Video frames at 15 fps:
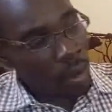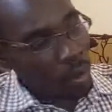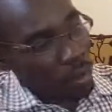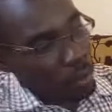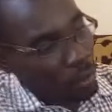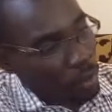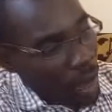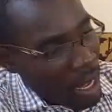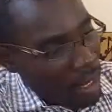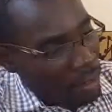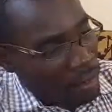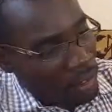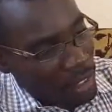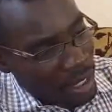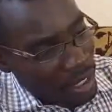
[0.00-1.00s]
5,
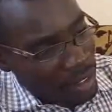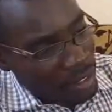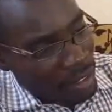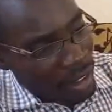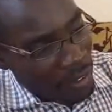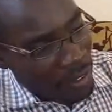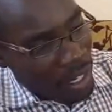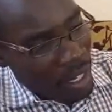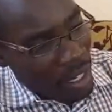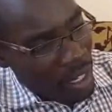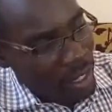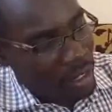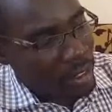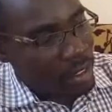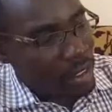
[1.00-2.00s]
6, 7,
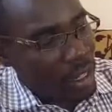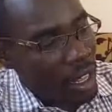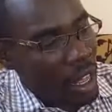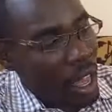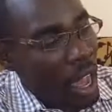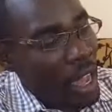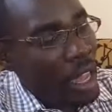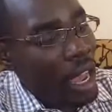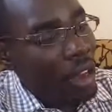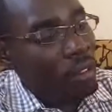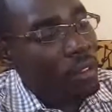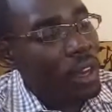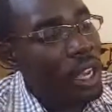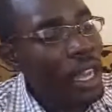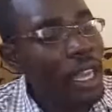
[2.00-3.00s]
8. I have
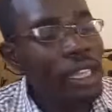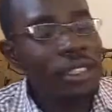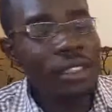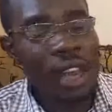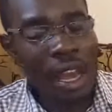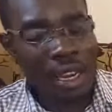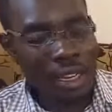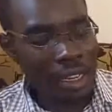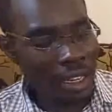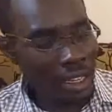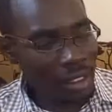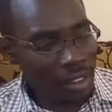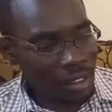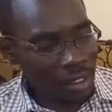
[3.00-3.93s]
800s,